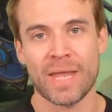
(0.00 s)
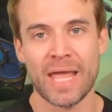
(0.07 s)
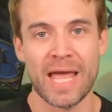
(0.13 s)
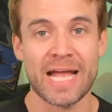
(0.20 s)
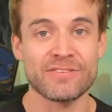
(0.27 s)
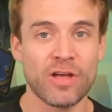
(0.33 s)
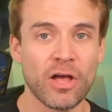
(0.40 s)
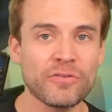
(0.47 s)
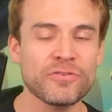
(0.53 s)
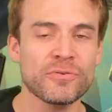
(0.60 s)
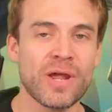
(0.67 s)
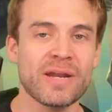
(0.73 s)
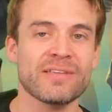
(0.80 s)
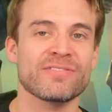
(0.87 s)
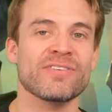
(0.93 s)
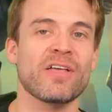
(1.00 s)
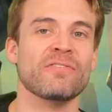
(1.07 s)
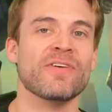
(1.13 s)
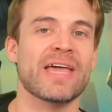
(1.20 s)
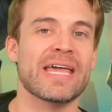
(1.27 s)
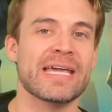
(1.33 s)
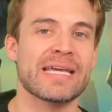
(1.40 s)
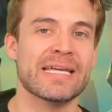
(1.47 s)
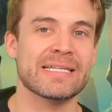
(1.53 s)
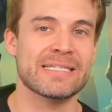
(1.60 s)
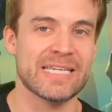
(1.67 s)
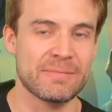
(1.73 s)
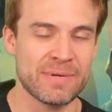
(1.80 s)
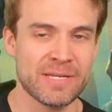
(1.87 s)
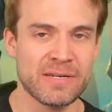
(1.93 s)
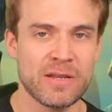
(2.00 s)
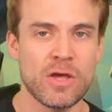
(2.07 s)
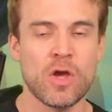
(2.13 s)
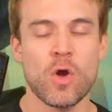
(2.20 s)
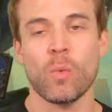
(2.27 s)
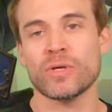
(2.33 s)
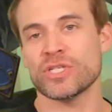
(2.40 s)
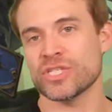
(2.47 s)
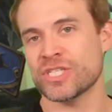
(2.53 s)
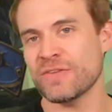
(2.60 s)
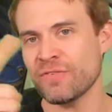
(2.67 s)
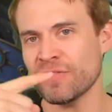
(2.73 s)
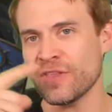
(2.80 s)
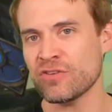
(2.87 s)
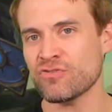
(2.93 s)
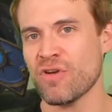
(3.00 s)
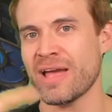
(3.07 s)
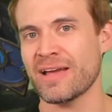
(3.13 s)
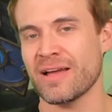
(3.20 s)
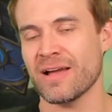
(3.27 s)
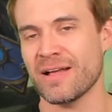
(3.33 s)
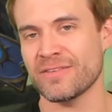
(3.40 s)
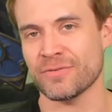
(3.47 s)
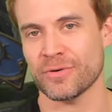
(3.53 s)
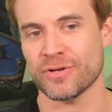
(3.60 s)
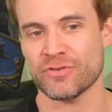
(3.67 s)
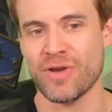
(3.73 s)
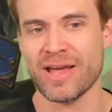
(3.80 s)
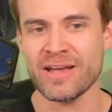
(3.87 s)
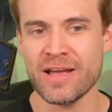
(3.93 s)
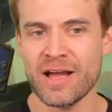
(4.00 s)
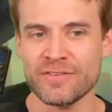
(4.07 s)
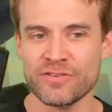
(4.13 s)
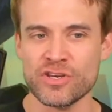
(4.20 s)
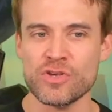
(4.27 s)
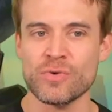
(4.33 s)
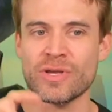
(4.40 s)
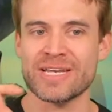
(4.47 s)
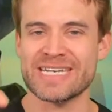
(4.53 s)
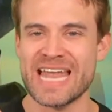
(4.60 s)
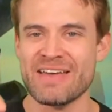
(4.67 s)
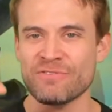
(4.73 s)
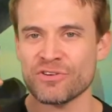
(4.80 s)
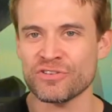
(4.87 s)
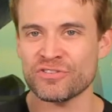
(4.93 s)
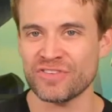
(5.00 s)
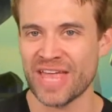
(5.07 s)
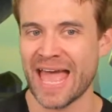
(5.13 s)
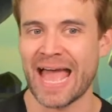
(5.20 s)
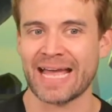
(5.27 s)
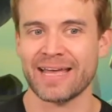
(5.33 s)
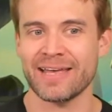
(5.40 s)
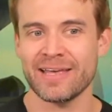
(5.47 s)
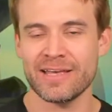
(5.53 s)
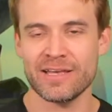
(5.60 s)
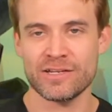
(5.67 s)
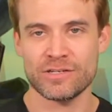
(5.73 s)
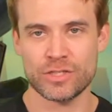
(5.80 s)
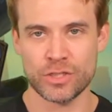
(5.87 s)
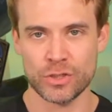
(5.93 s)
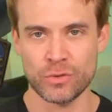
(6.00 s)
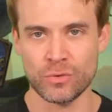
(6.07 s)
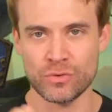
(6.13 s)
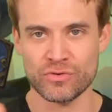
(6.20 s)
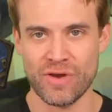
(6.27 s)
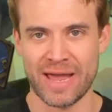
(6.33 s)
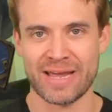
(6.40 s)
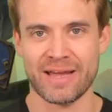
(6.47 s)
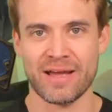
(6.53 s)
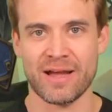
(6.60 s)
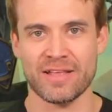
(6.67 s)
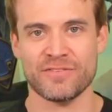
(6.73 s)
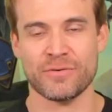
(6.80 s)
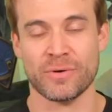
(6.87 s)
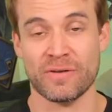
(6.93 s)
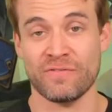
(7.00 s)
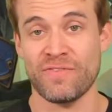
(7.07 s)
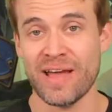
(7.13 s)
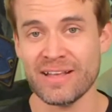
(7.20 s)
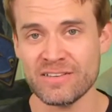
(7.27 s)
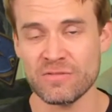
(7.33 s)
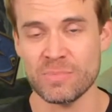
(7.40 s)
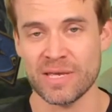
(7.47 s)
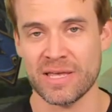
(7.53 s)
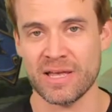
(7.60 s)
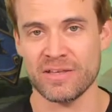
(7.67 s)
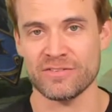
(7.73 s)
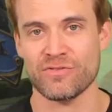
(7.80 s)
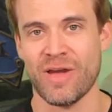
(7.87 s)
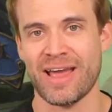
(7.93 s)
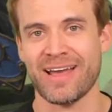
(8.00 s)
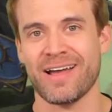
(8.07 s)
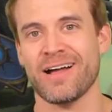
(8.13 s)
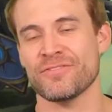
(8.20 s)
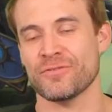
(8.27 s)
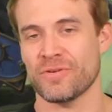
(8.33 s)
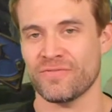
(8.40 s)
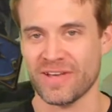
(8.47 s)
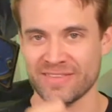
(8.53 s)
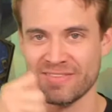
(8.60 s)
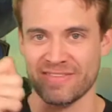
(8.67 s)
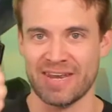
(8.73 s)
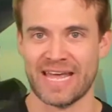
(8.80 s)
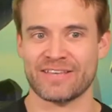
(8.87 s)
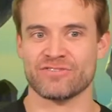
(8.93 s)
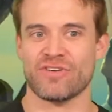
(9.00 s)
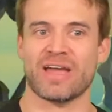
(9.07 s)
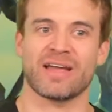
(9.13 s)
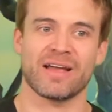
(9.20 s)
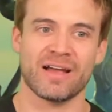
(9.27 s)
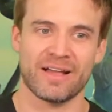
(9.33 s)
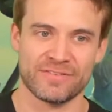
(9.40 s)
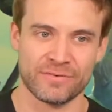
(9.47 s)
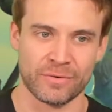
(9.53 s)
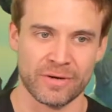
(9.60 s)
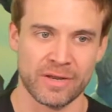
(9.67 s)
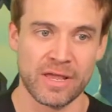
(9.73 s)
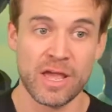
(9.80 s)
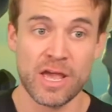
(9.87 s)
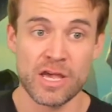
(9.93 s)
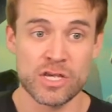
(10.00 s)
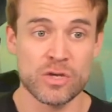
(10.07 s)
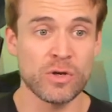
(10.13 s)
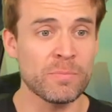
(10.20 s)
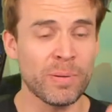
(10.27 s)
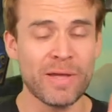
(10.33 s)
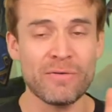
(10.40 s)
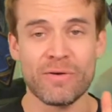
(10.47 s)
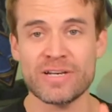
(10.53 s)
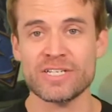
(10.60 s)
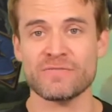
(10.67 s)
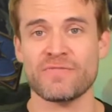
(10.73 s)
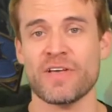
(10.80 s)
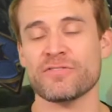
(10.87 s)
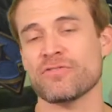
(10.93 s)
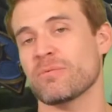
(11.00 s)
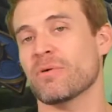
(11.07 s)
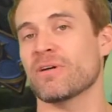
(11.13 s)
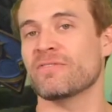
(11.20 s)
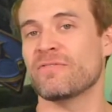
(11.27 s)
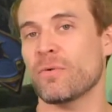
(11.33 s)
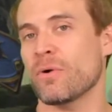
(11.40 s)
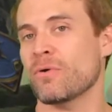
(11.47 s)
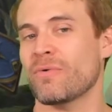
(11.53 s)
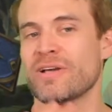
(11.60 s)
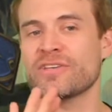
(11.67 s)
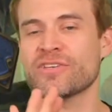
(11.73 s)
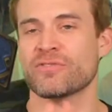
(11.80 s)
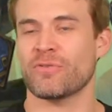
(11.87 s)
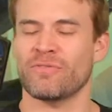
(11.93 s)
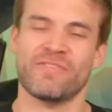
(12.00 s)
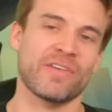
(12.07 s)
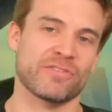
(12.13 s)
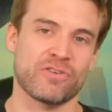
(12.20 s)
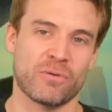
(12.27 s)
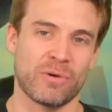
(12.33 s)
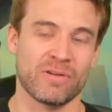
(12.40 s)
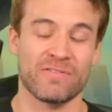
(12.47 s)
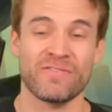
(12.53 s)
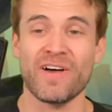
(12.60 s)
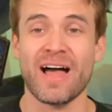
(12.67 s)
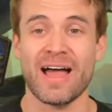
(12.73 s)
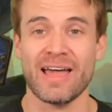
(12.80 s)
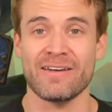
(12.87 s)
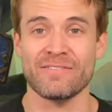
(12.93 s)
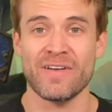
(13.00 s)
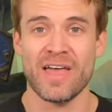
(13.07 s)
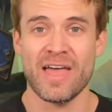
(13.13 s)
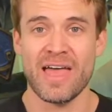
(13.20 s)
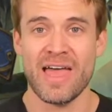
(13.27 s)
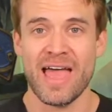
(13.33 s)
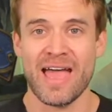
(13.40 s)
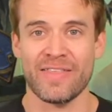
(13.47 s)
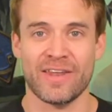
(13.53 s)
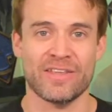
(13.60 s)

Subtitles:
It's also not itself a demon, which is different than Dragon Consort. Dragon Consort you could never stack 2 Dragon Consort effects because Dragon Consort affected the next Dragon Consort. You can play Raging Fel Screamer on 4, Raging Fel Screamer on 5, and then